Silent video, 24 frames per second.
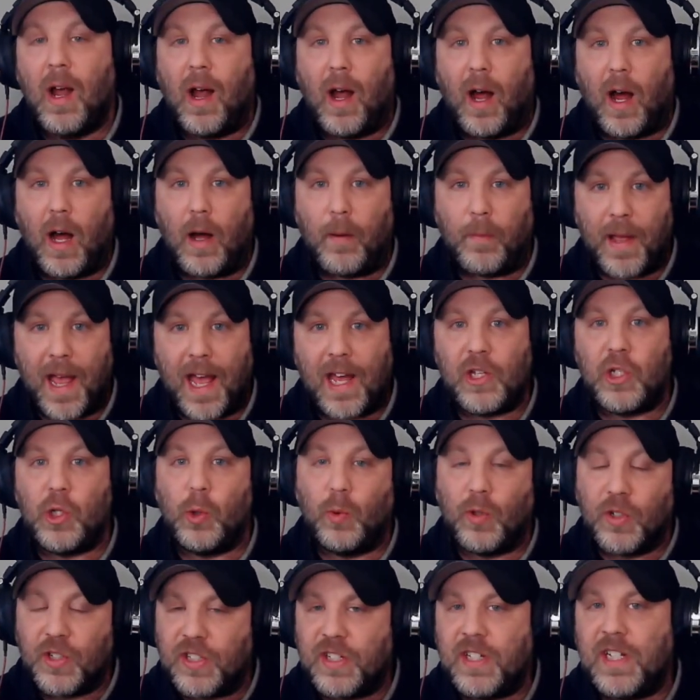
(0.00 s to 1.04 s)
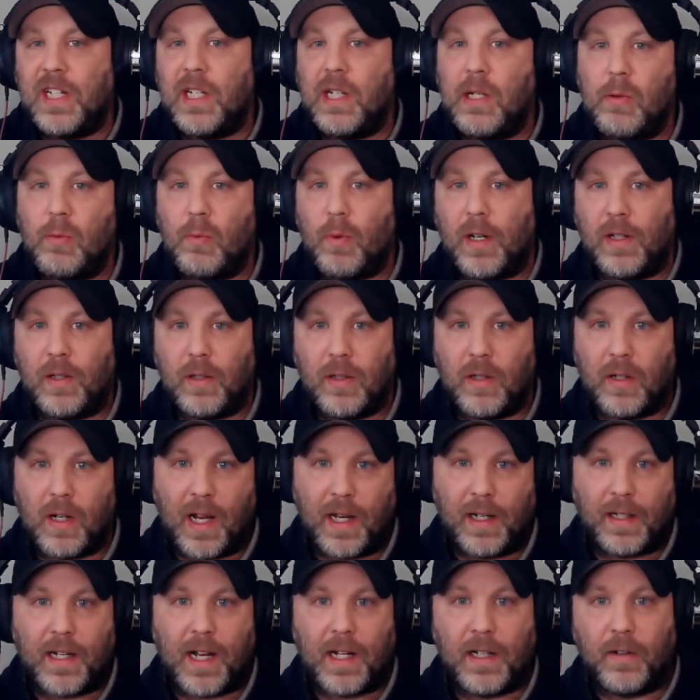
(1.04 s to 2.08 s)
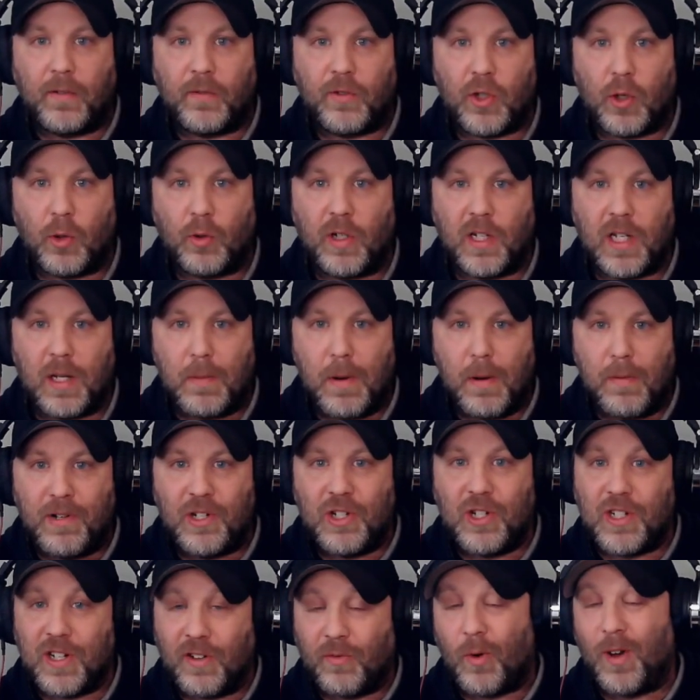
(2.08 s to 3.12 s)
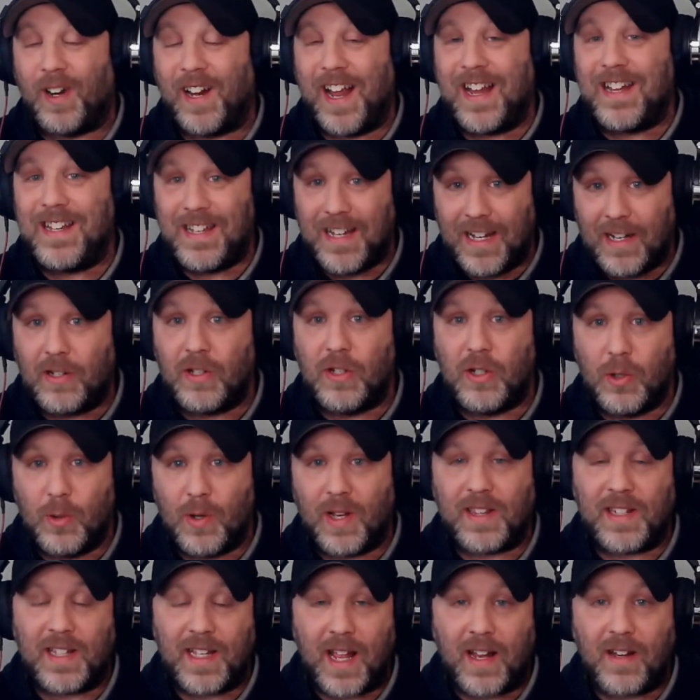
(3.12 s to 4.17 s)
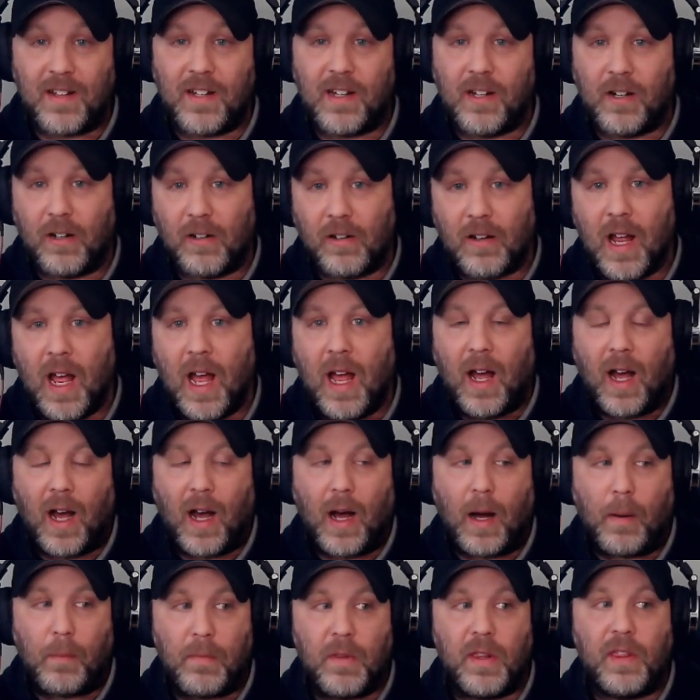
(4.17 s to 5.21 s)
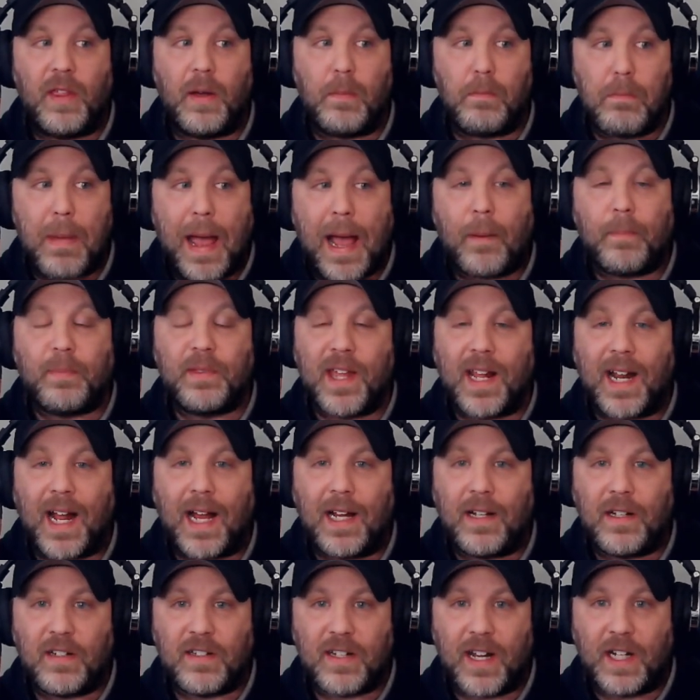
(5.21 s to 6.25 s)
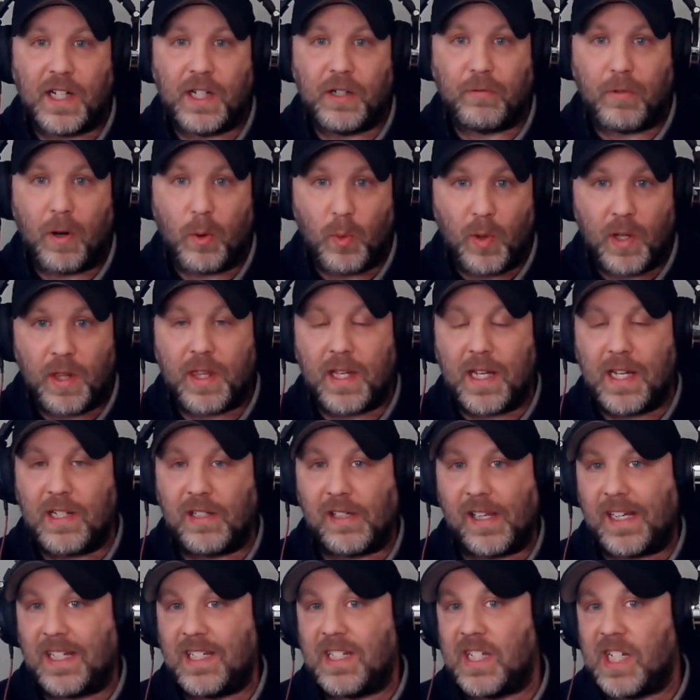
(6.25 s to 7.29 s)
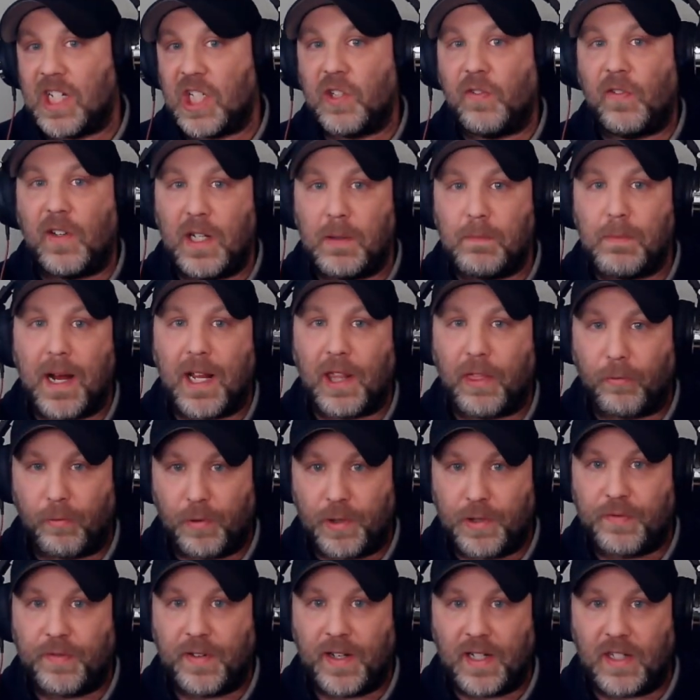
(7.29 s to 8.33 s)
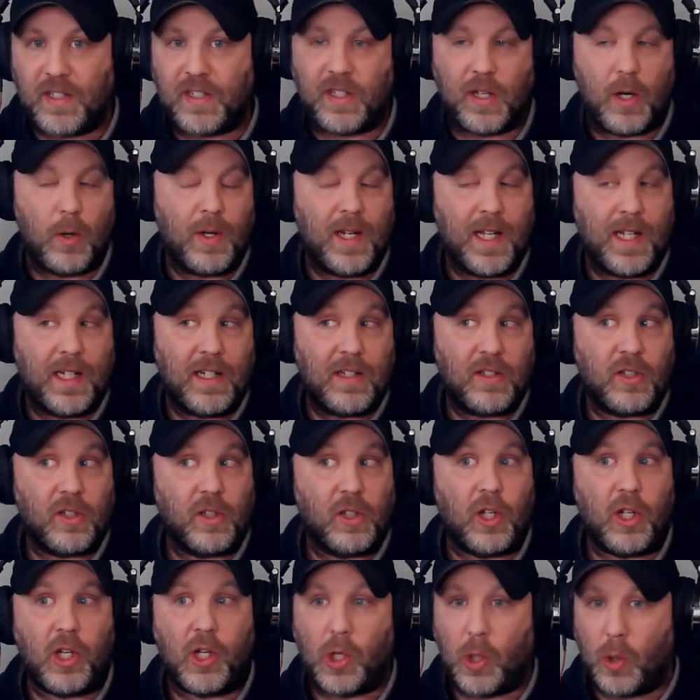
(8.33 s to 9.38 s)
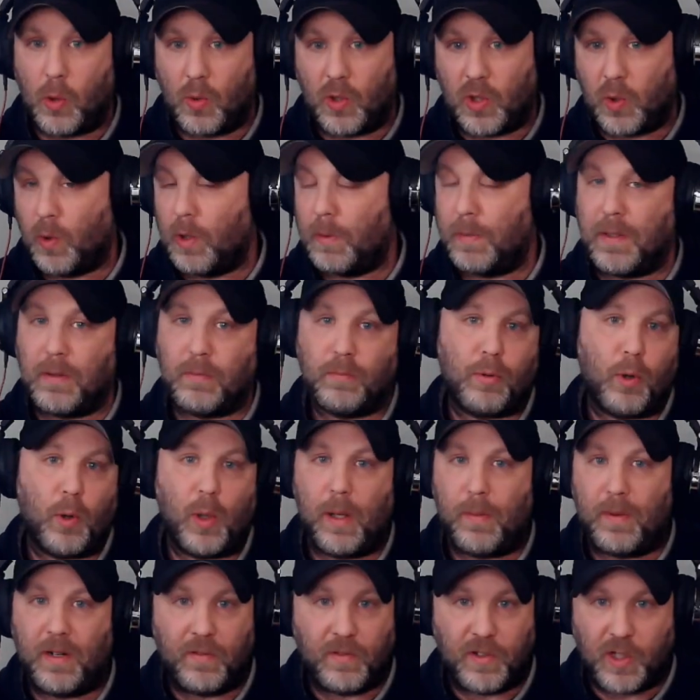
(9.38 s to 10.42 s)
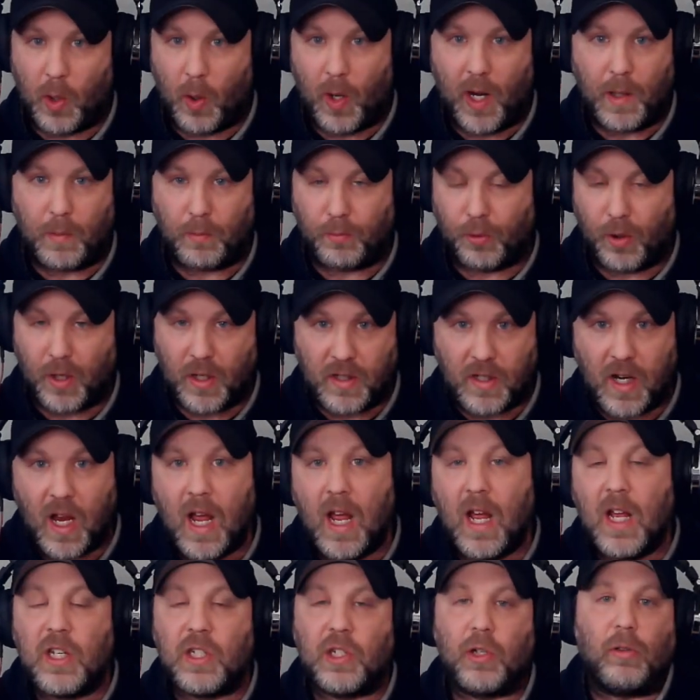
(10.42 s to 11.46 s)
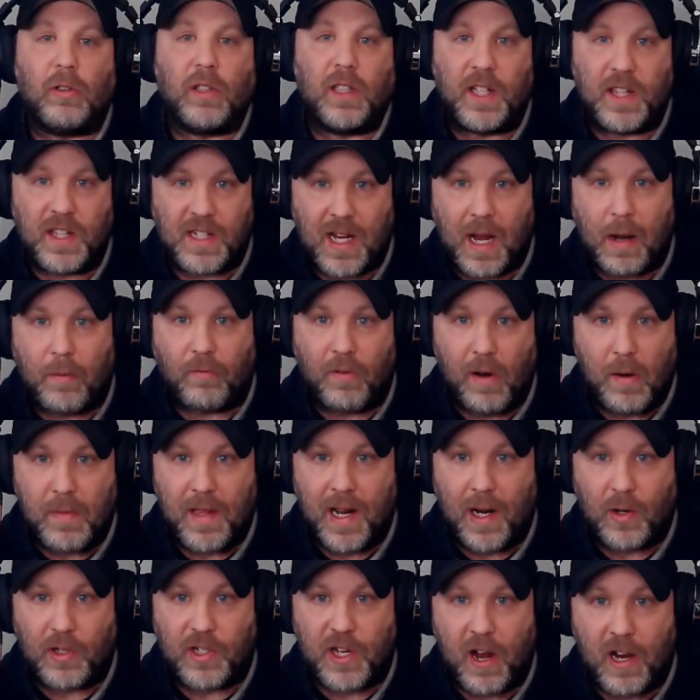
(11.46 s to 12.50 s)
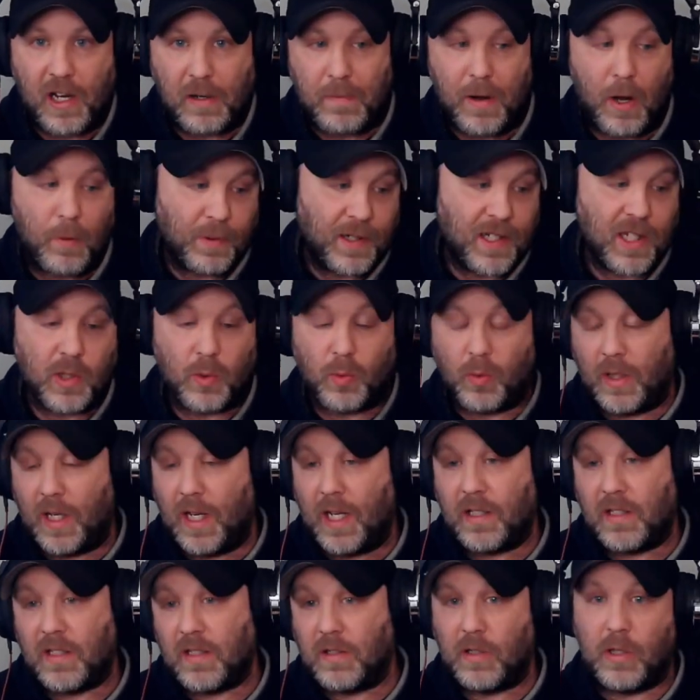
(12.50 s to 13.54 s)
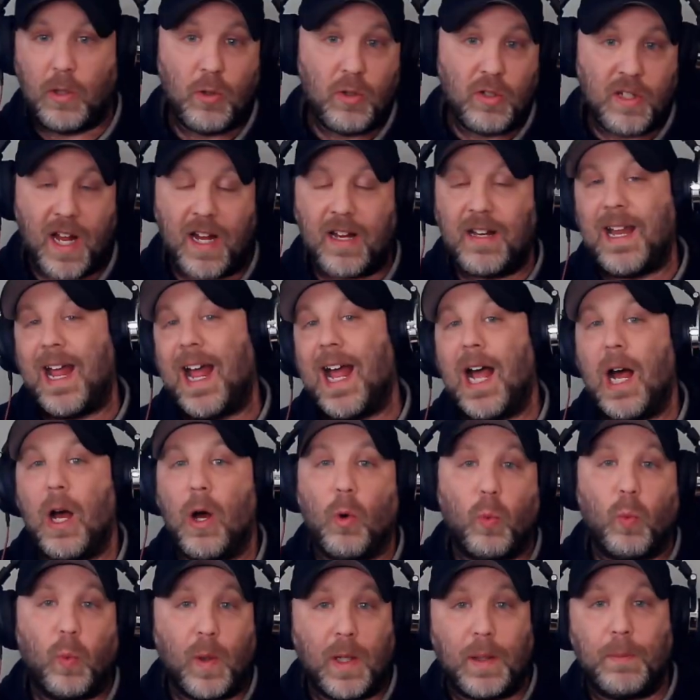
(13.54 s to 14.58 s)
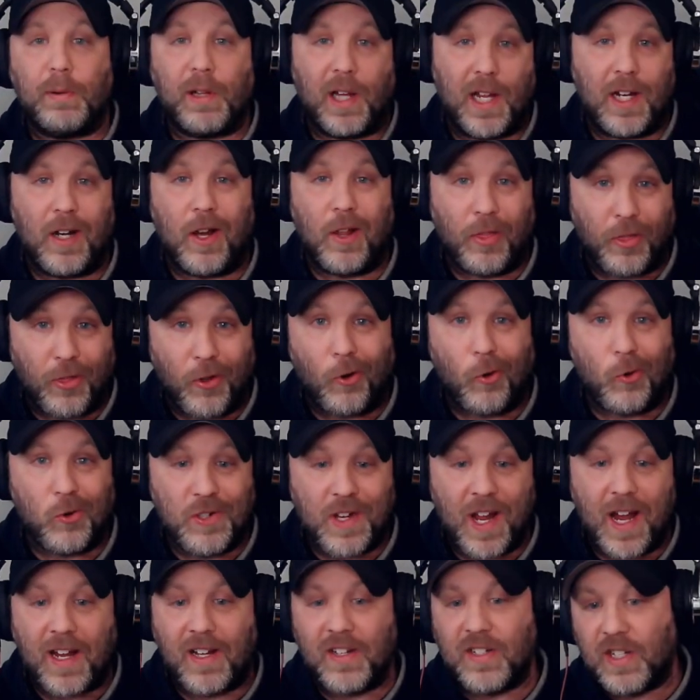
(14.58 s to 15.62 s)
As you will see when I kind of show you some images of what I did do at the end here, the map that I decided to run with is like 6 feet by 3 feet. So it is huge. It would have been prohibitive to go ahead and print, certainly at the time frame that I was talking about, because it's Tuesday now, we play on Thursday.